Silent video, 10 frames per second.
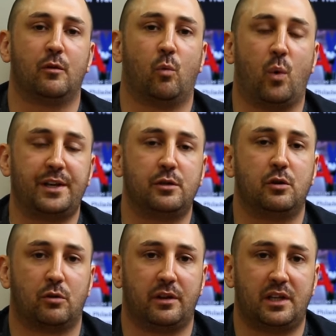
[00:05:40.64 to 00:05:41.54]
When you
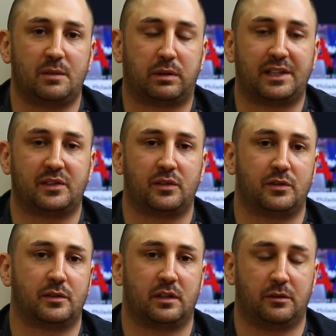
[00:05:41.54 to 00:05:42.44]
go to these
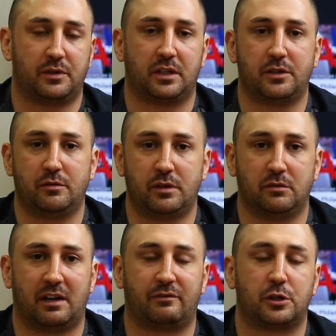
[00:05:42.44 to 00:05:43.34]
places, they'll tell you
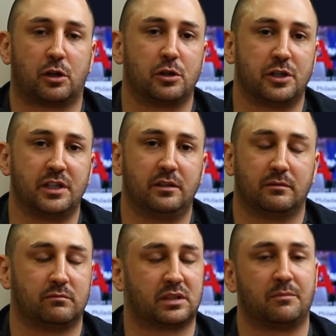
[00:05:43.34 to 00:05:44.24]
you have charging.
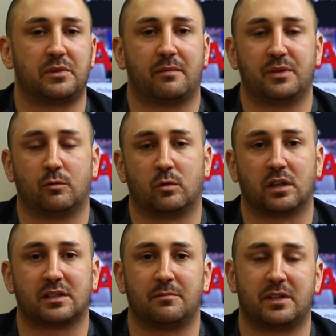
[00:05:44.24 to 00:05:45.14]
Sometimes it
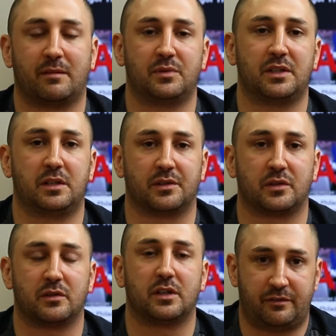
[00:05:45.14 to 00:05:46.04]
works, sometimes it
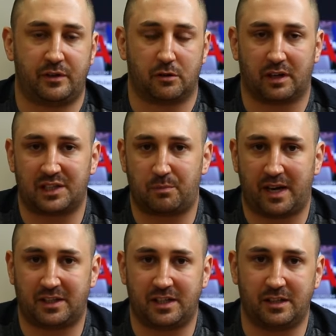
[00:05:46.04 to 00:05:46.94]
doesn't. If you're
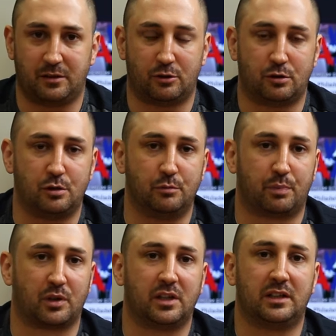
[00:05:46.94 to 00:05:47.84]
expecting
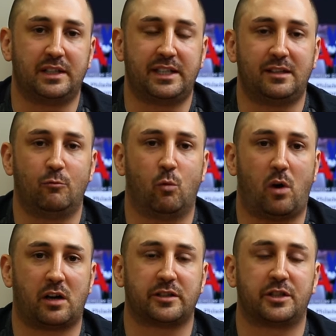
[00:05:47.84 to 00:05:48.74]
super clean,
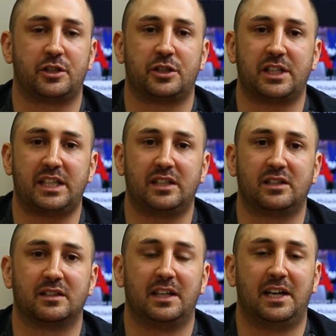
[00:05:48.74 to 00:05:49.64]
washed
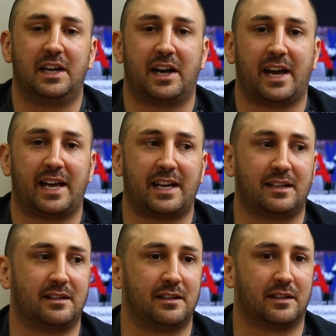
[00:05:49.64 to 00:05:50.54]
sheets
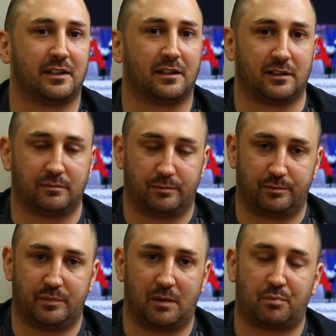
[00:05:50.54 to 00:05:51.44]
and uh,
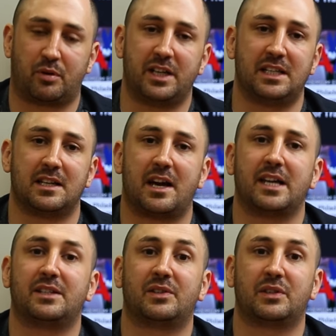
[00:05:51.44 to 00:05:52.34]
a pretty
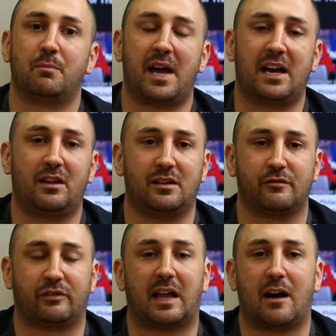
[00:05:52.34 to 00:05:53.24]
nice smell
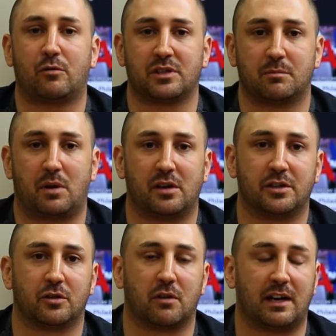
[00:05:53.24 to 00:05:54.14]
and flowers
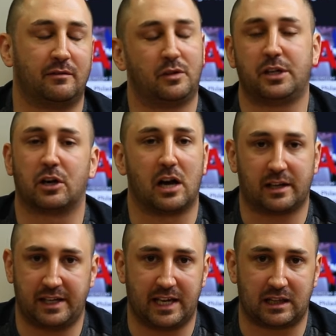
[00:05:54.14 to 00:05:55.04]
upon your arrival, you're
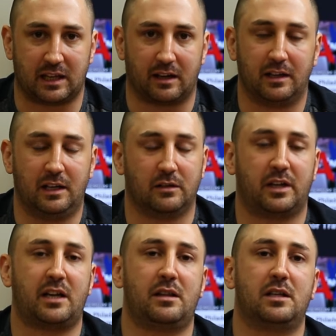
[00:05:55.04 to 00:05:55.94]
not gonna get that.
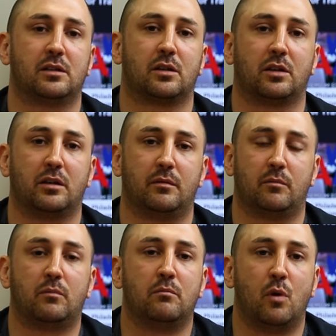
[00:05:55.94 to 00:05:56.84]
Okay, these are
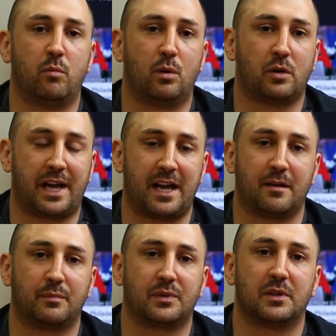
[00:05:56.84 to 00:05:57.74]
mobile
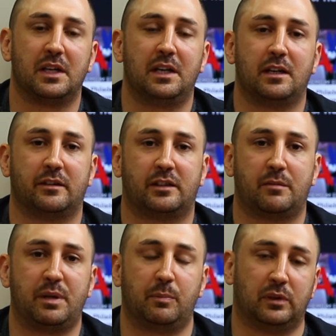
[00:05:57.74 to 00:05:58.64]
camps
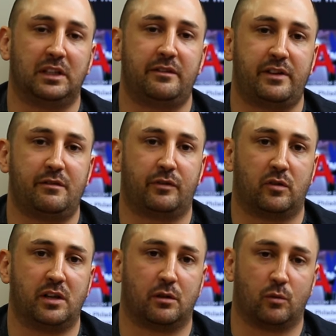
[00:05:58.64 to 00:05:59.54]
that people live in
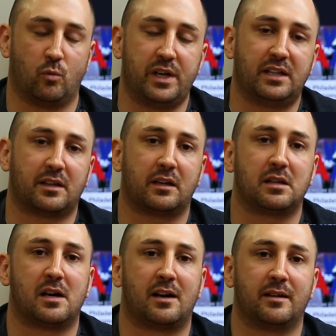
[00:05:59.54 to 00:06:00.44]
for either weeks at a
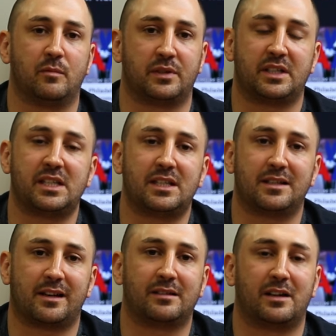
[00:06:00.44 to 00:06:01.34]
time,
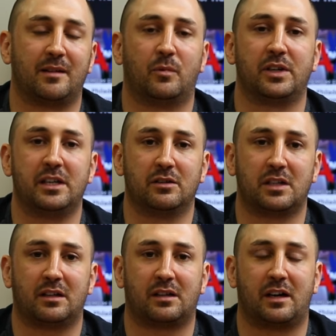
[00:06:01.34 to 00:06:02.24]
seasons at a time, or years
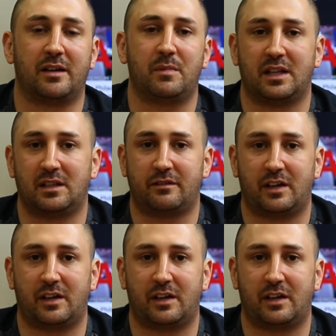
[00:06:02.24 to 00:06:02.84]
at a time, and then